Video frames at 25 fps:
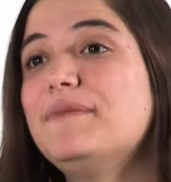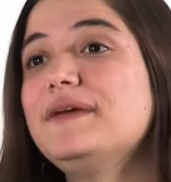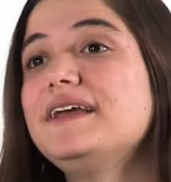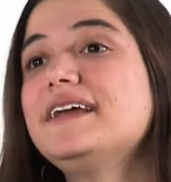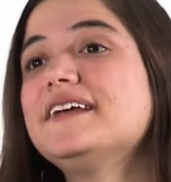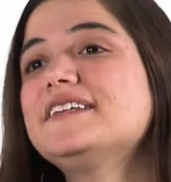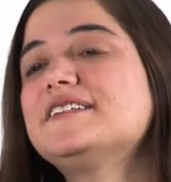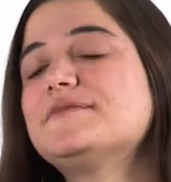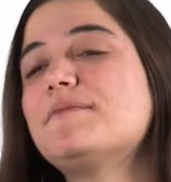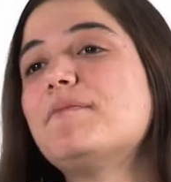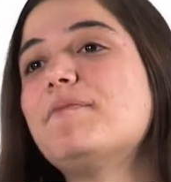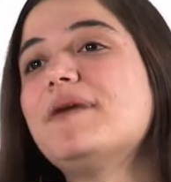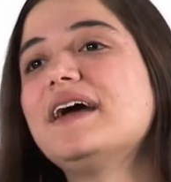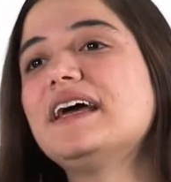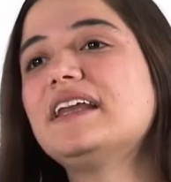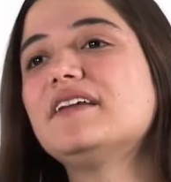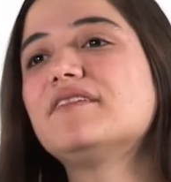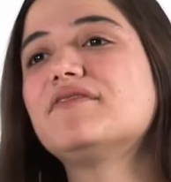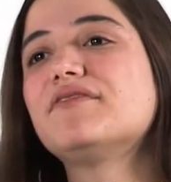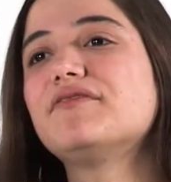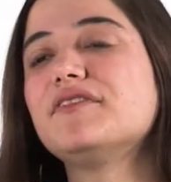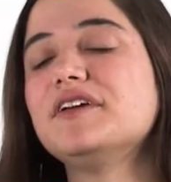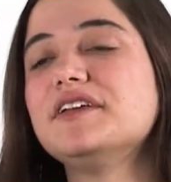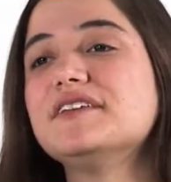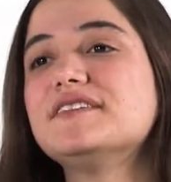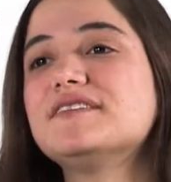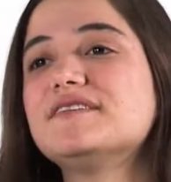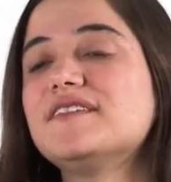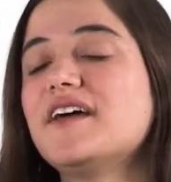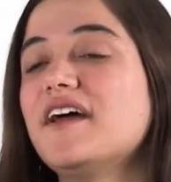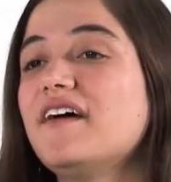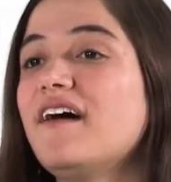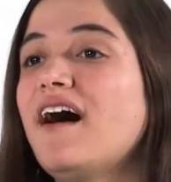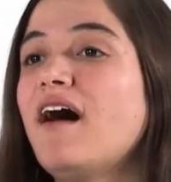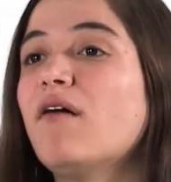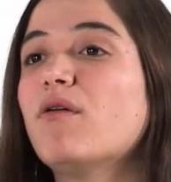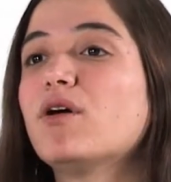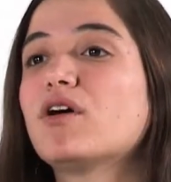biggest benefits
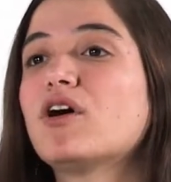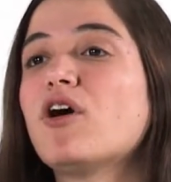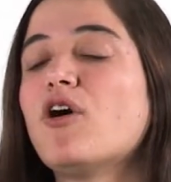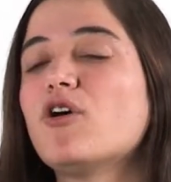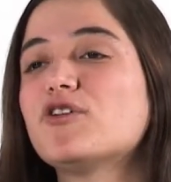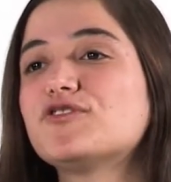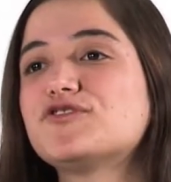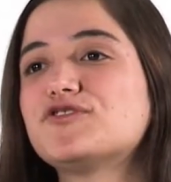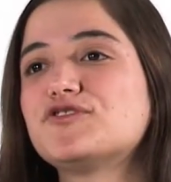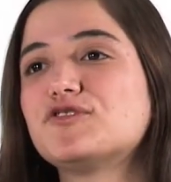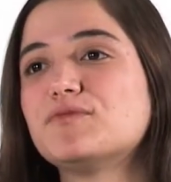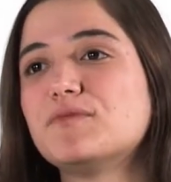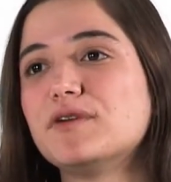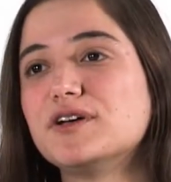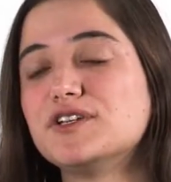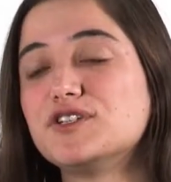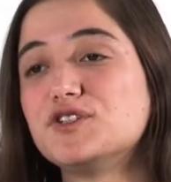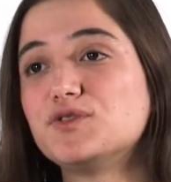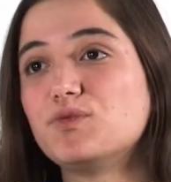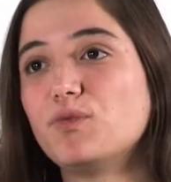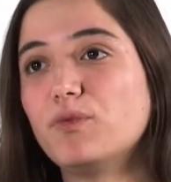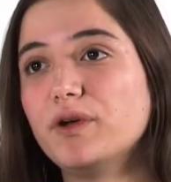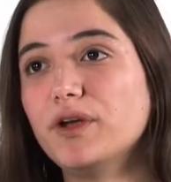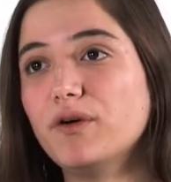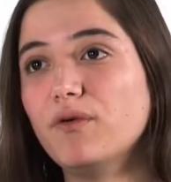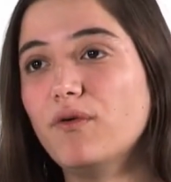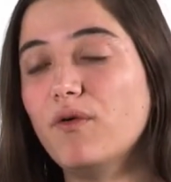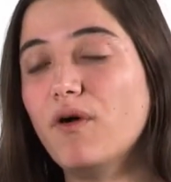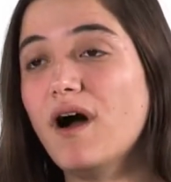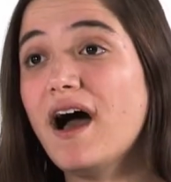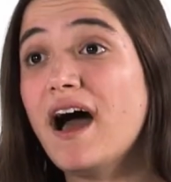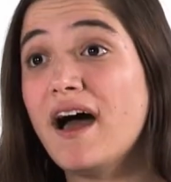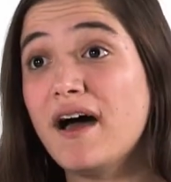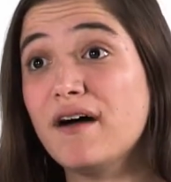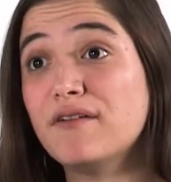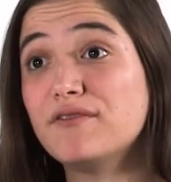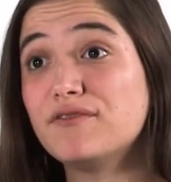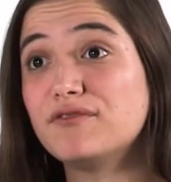that our customers will
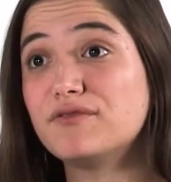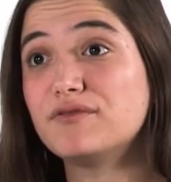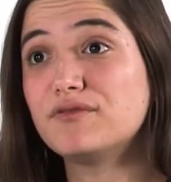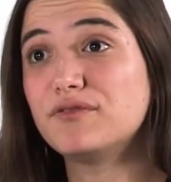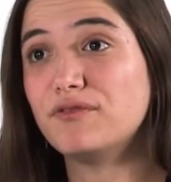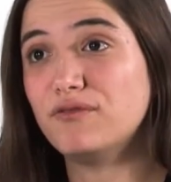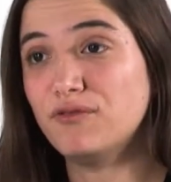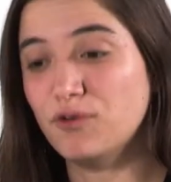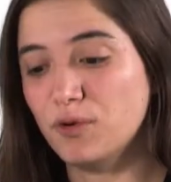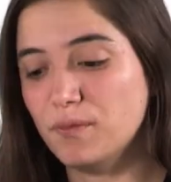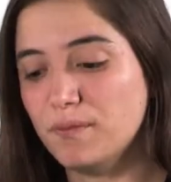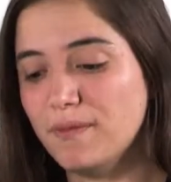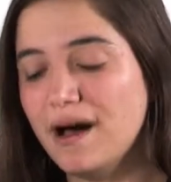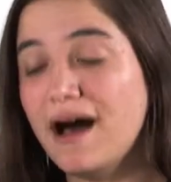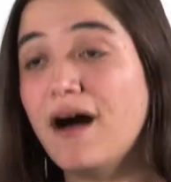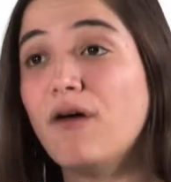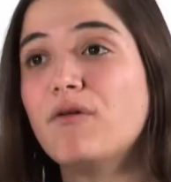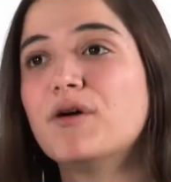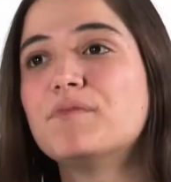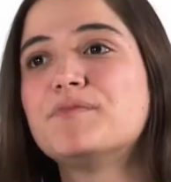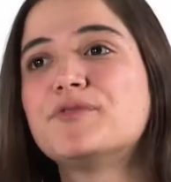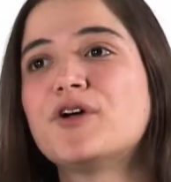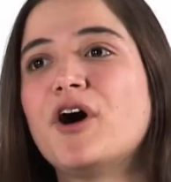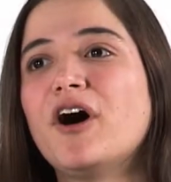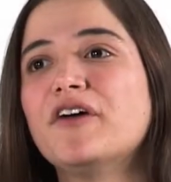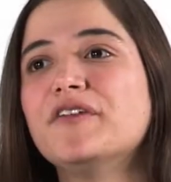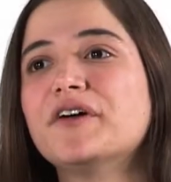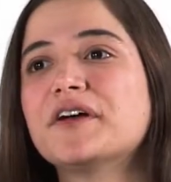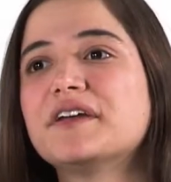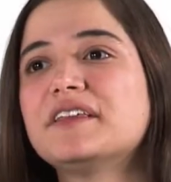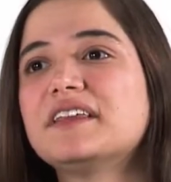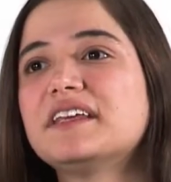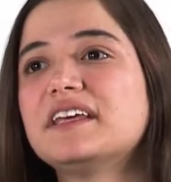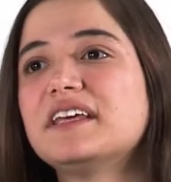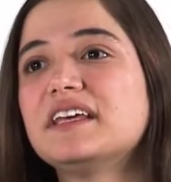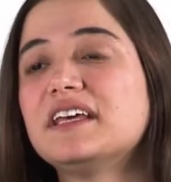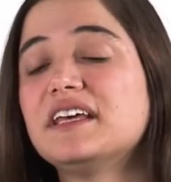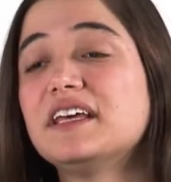have from our
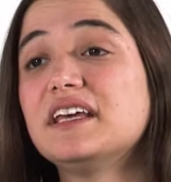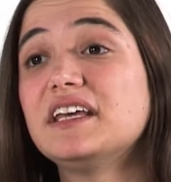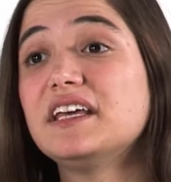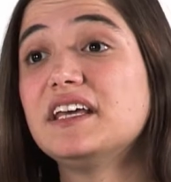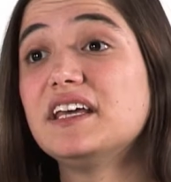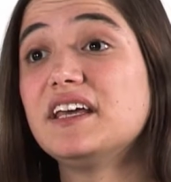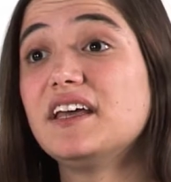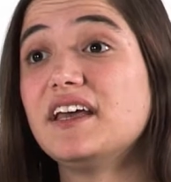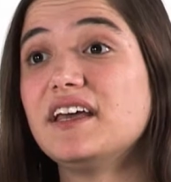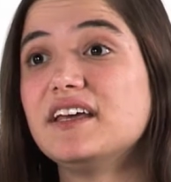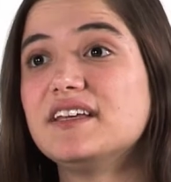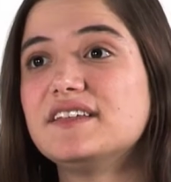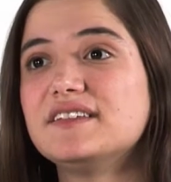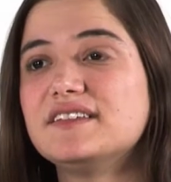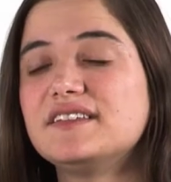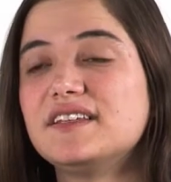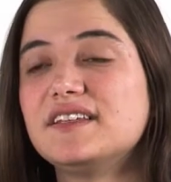product is